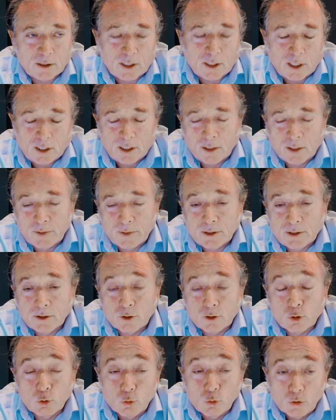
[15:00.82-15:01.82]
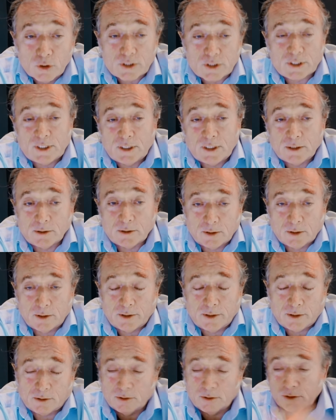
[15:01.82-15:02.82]
okay, I mean, the coolest thing,
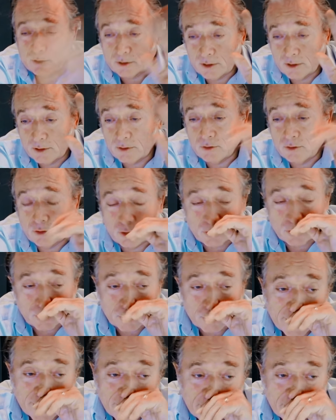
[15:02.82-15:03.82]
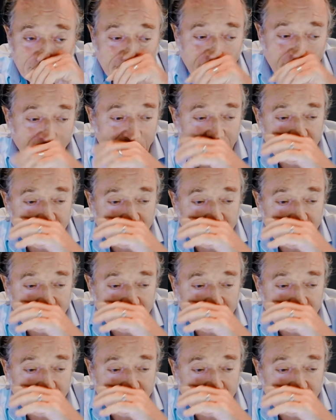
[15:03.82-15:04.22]
I'm sorry to show my